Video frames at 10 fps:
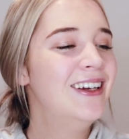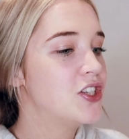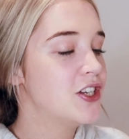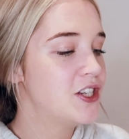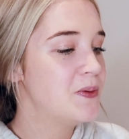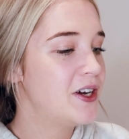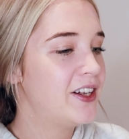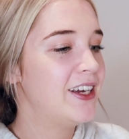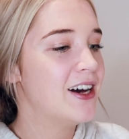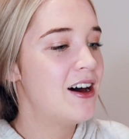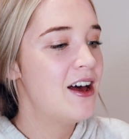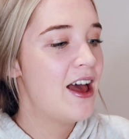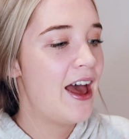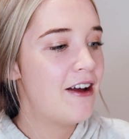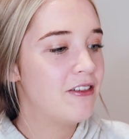Just to be clear,
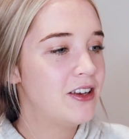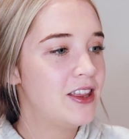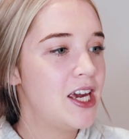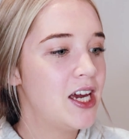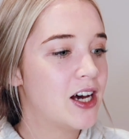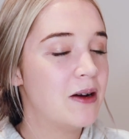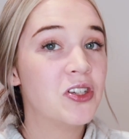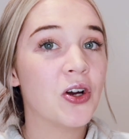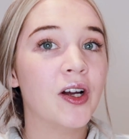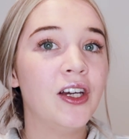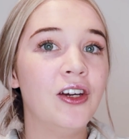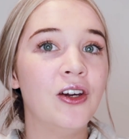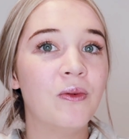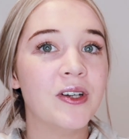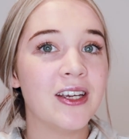everything I'm showing
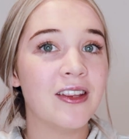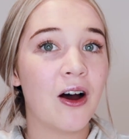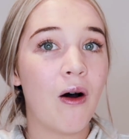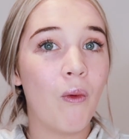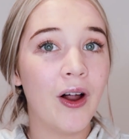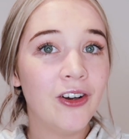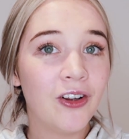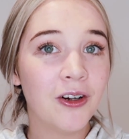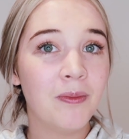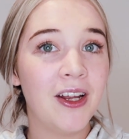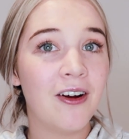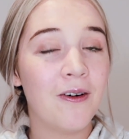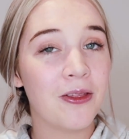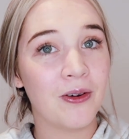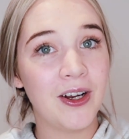you was either $1 a meter
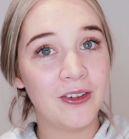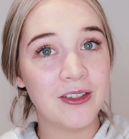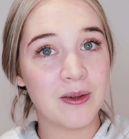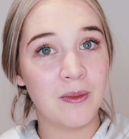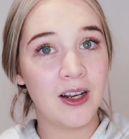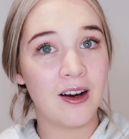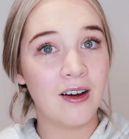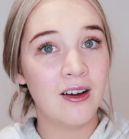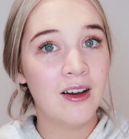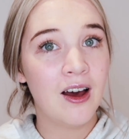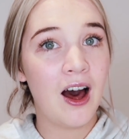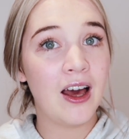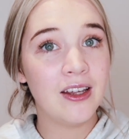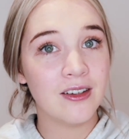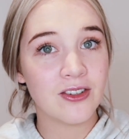or $3 a meter
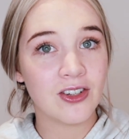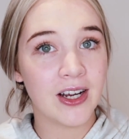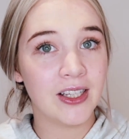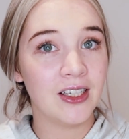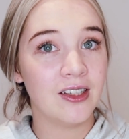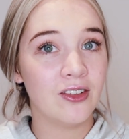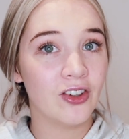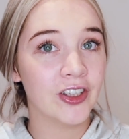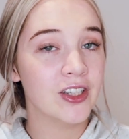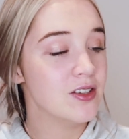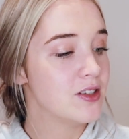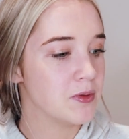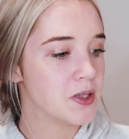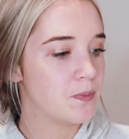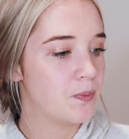in Australian dollars from
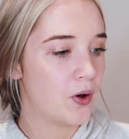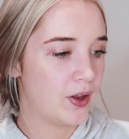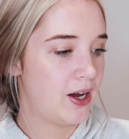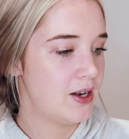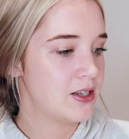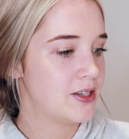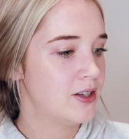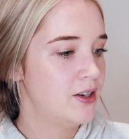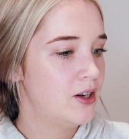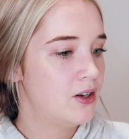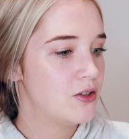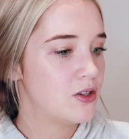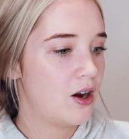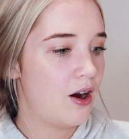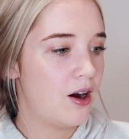a spotlight.
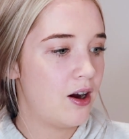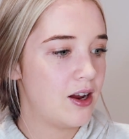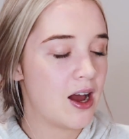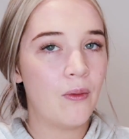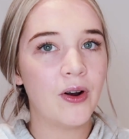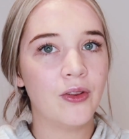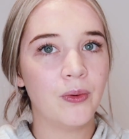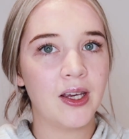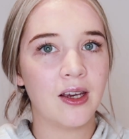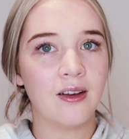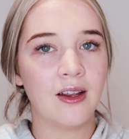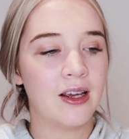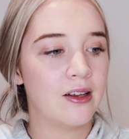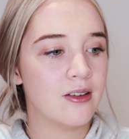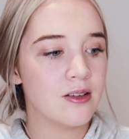So yeah, I went on the weekend
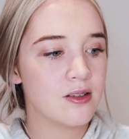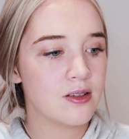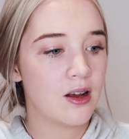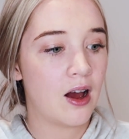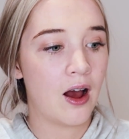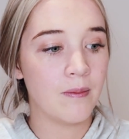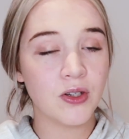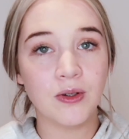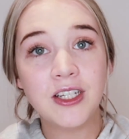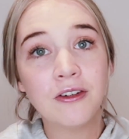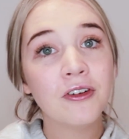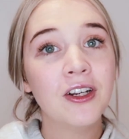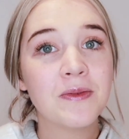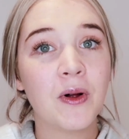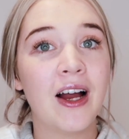and to a
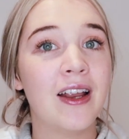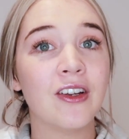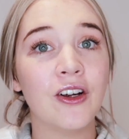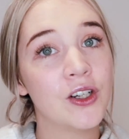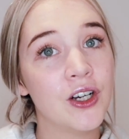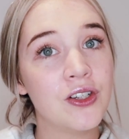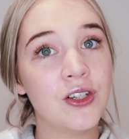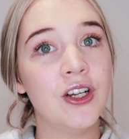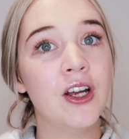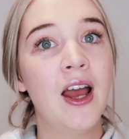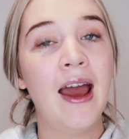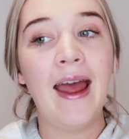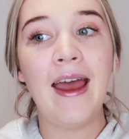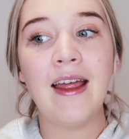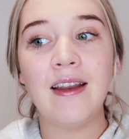different spotlight I don't go to,
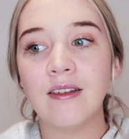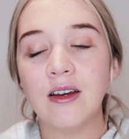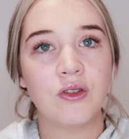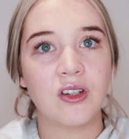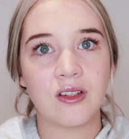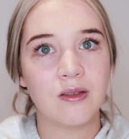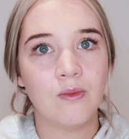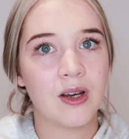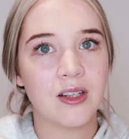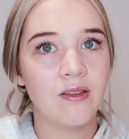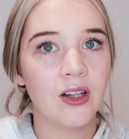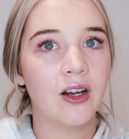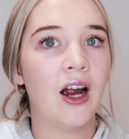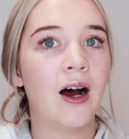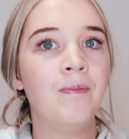and it was just massive
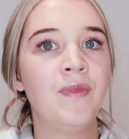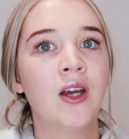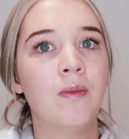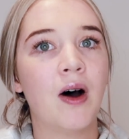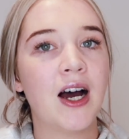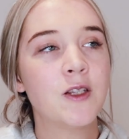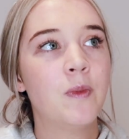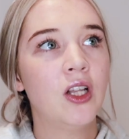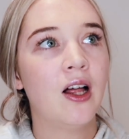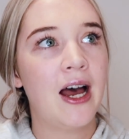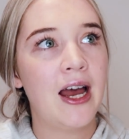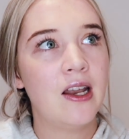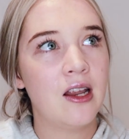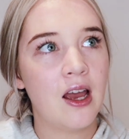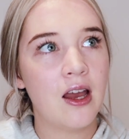clear out. My
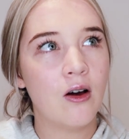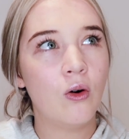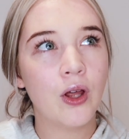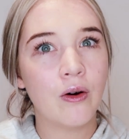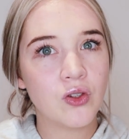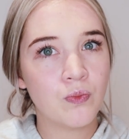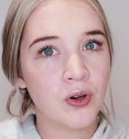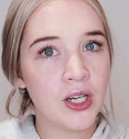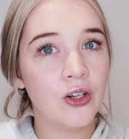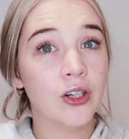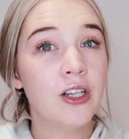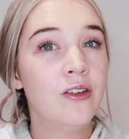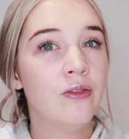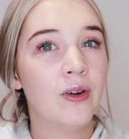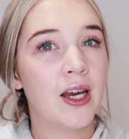spotlight, although it's pretty
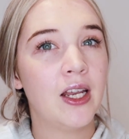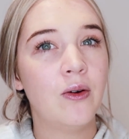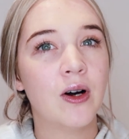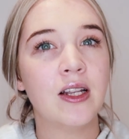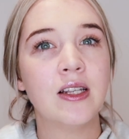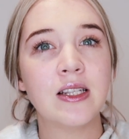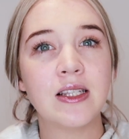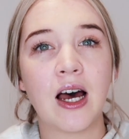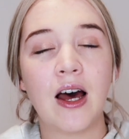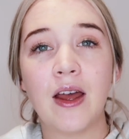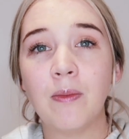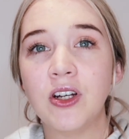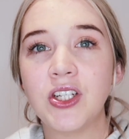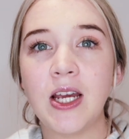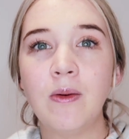good for getting ones, they're
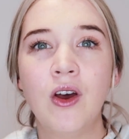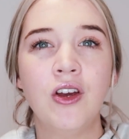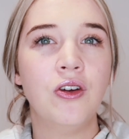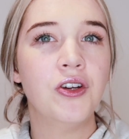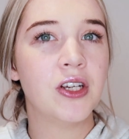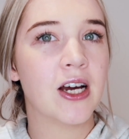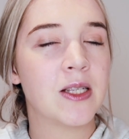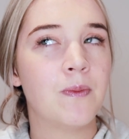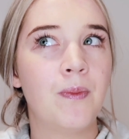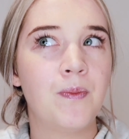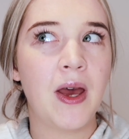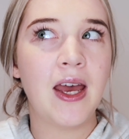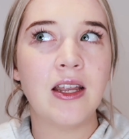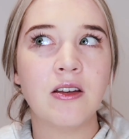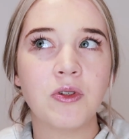pretty cheap. Usually I
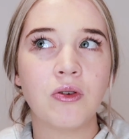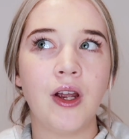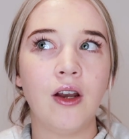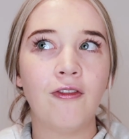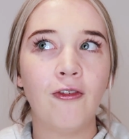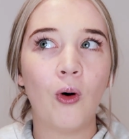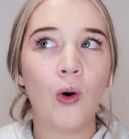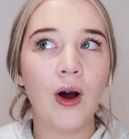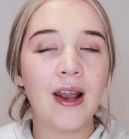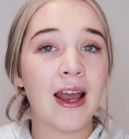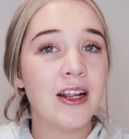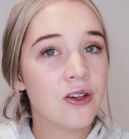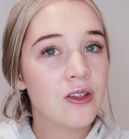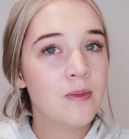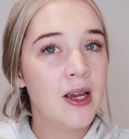spend between $4 and
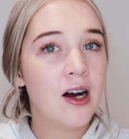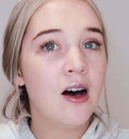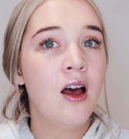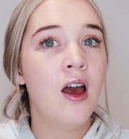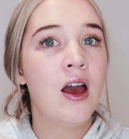$8 a meter.